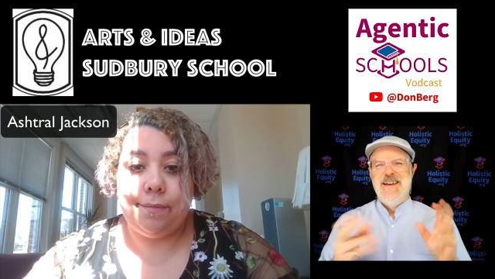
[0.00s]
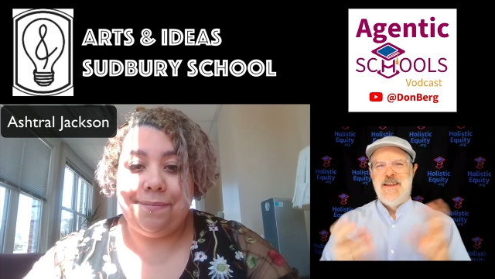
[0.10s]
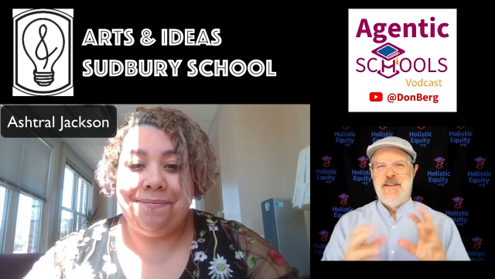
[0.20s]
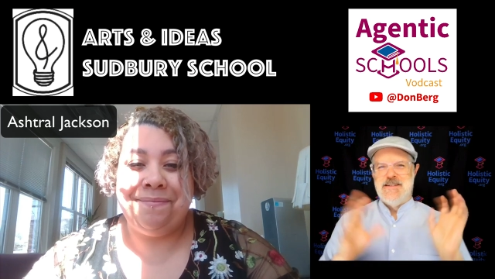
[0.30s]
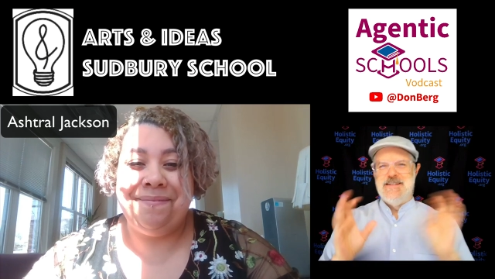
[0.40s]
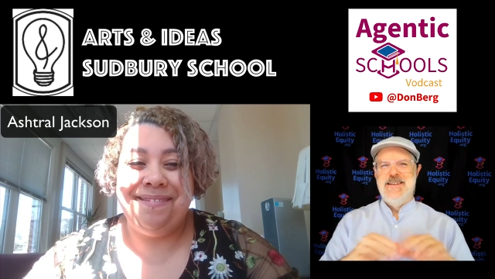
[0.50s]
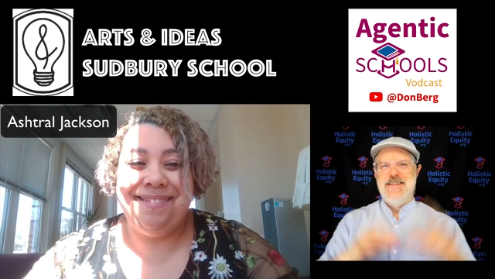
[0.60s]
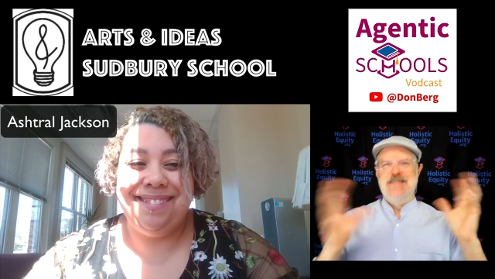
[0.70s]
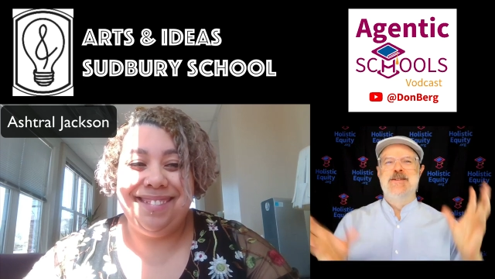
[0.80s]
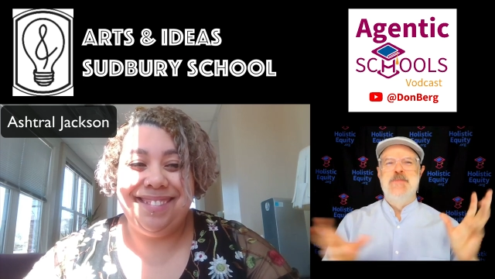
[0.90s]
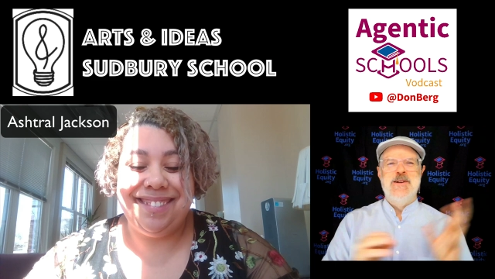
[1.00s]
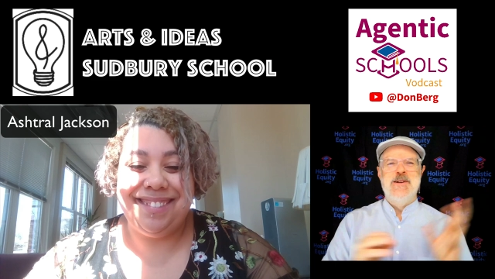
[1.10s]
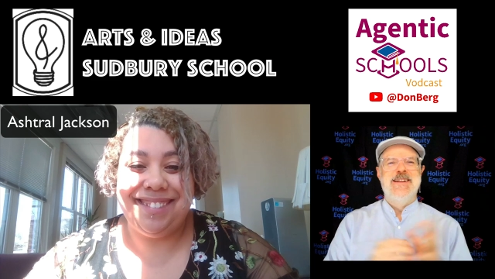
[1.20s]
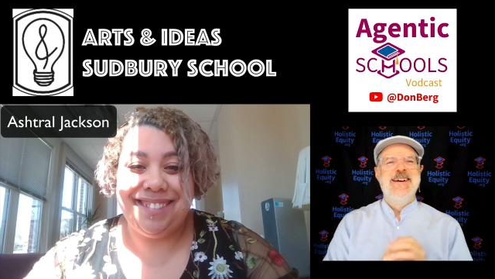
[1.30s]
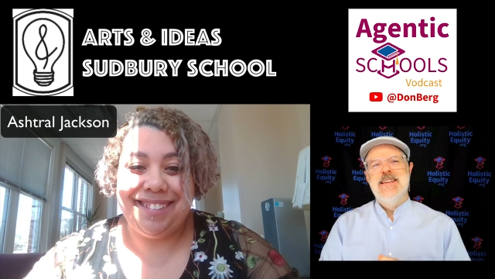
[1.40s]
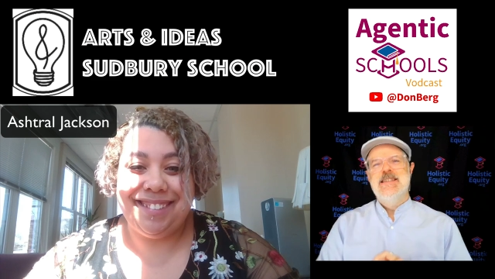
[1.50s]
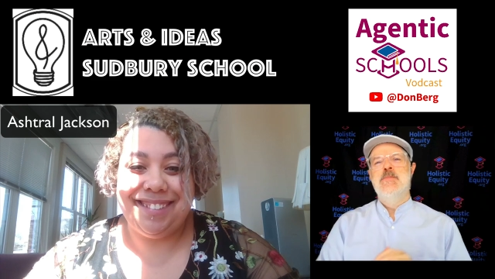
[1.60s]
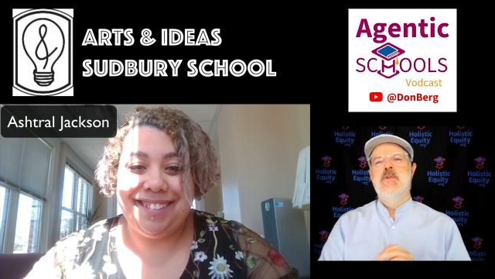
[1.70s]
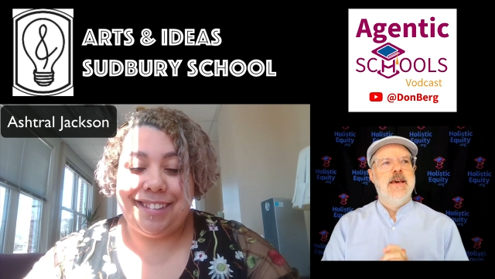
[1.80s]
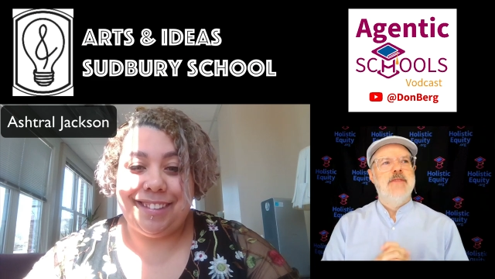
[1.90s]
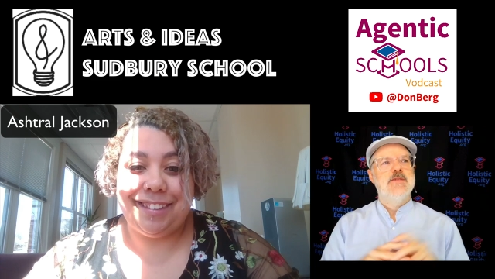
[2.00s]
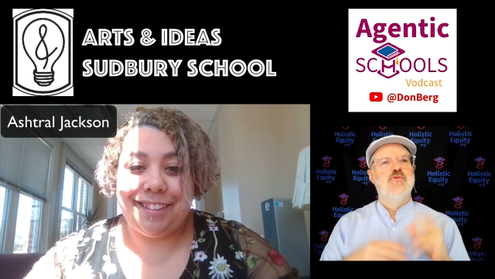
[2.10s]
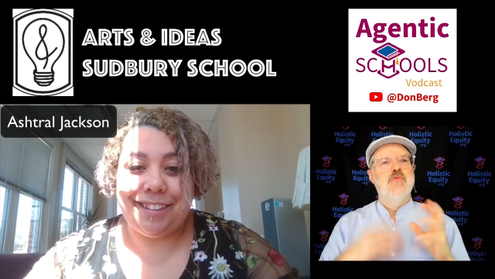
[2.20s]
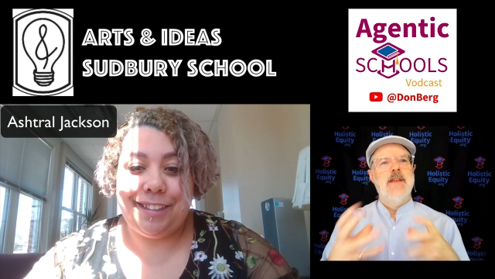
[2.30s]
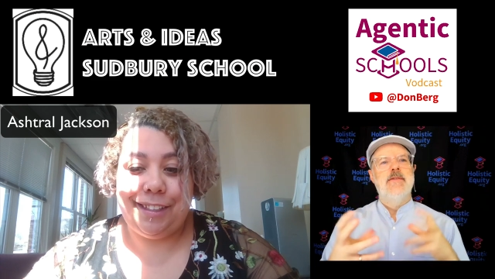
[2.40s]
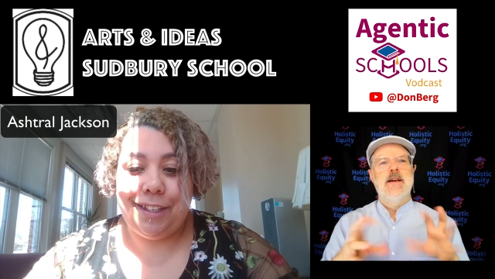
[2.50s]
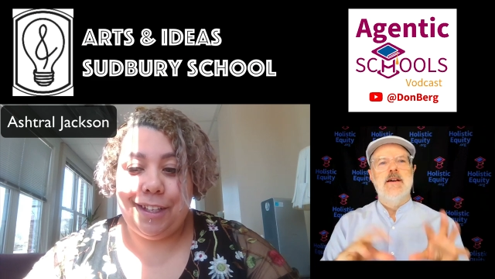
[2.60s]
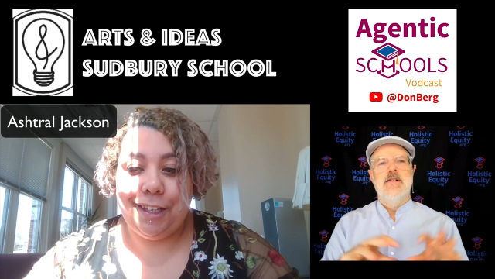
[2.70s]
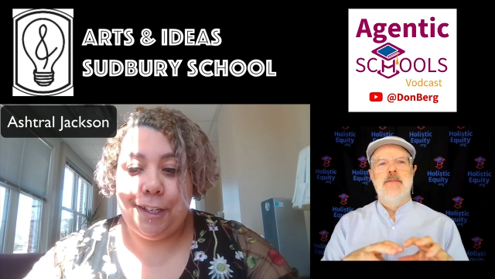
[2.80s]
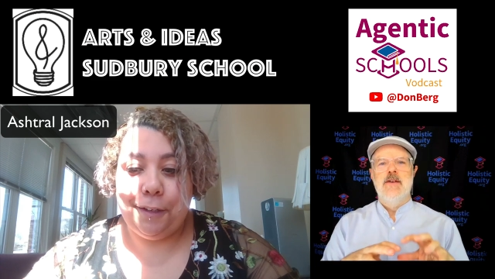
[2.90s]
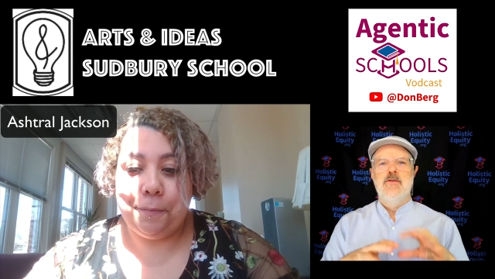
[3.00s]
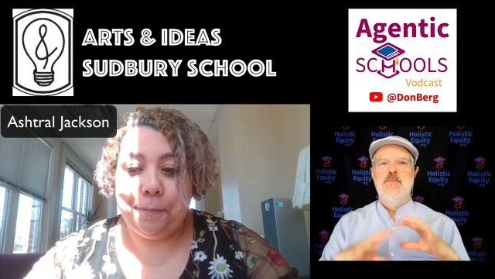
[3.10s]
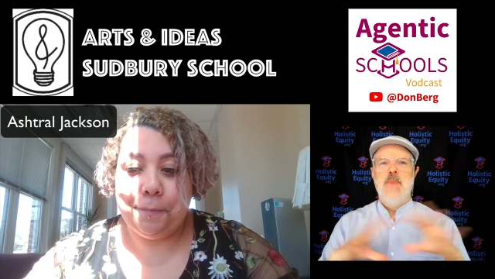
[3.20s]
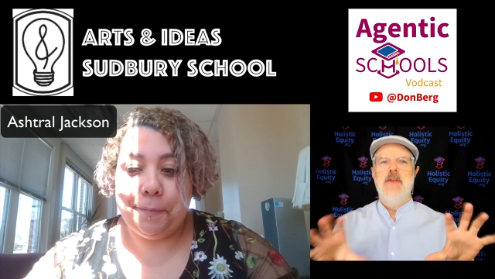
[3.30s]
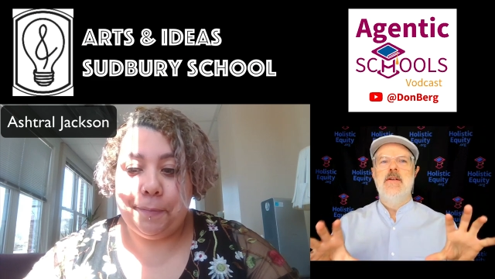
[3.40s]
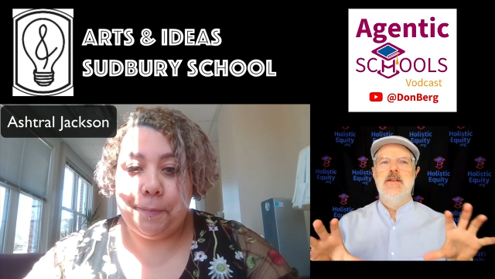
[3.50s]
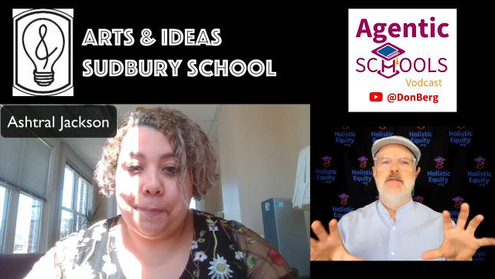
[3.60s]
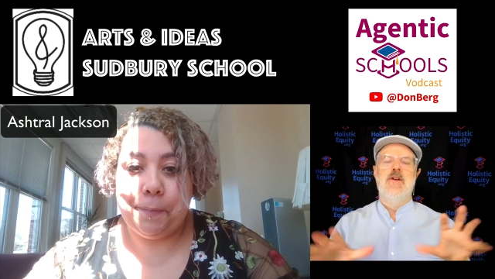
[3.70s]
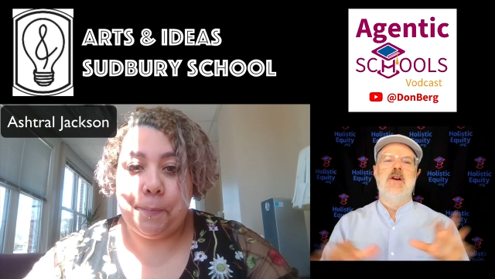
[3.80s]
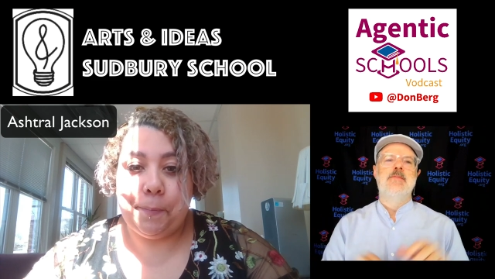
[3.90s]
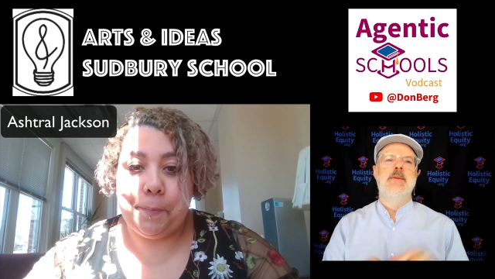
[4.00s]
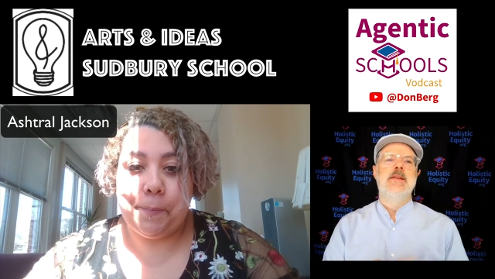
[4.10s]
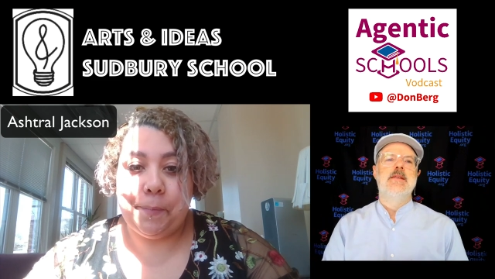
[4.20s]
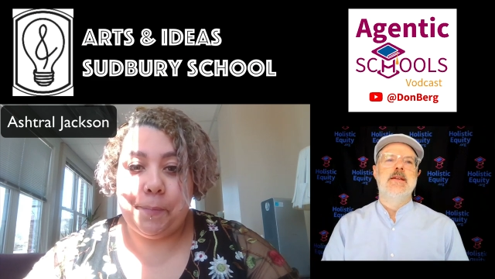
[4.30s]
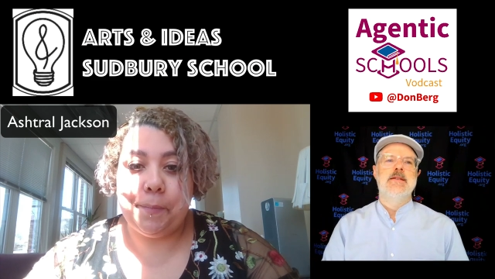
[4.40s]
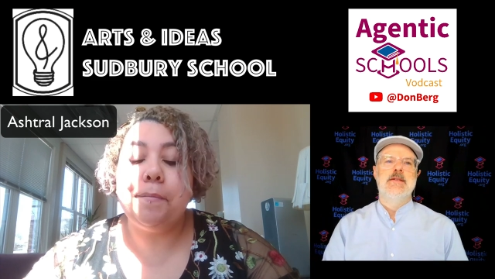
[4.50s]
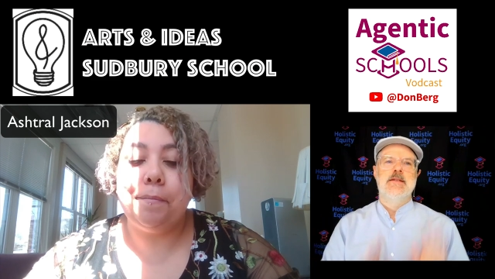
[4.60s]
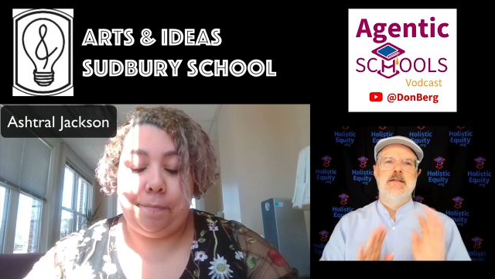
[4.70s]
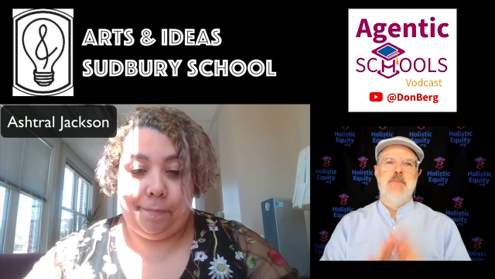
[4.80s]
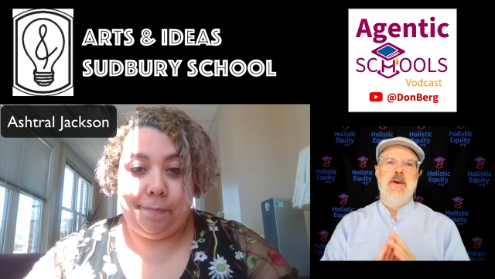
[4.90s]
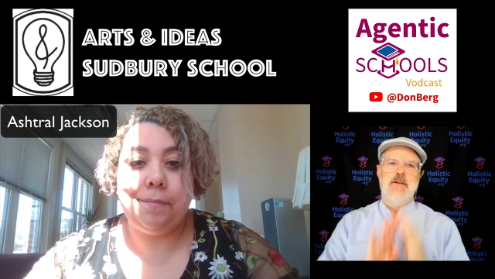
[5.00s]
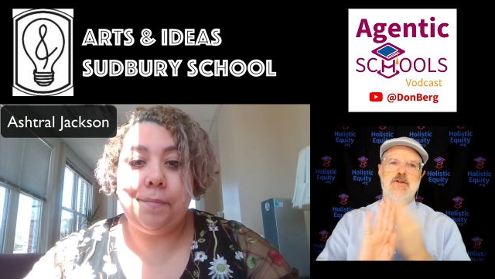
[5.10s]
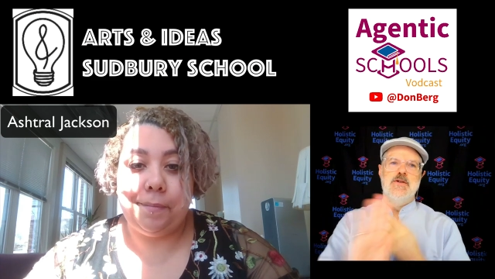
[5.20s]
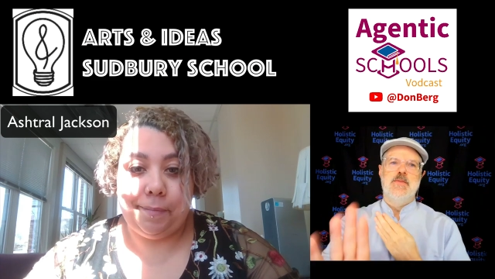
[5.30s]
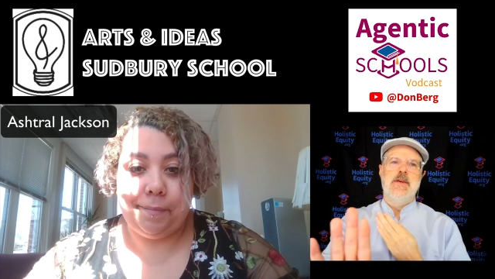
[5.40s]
Speaker 1: in this in this community sudbury has some rhetoric around parent involvement that says parents should be